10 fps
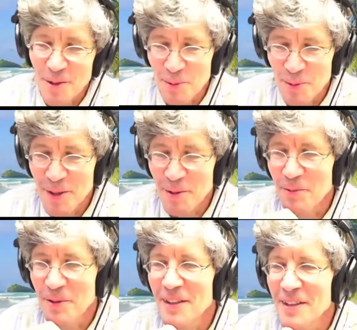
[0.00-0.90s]
but we don't
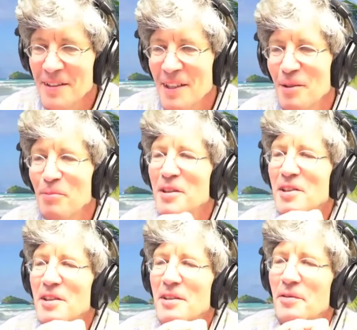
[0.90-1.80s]
realize how much
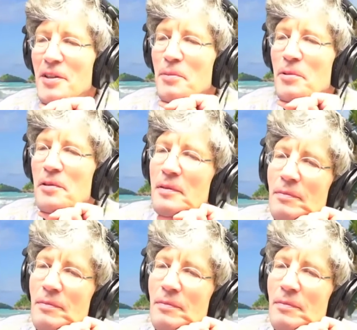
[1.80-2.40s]
it's available.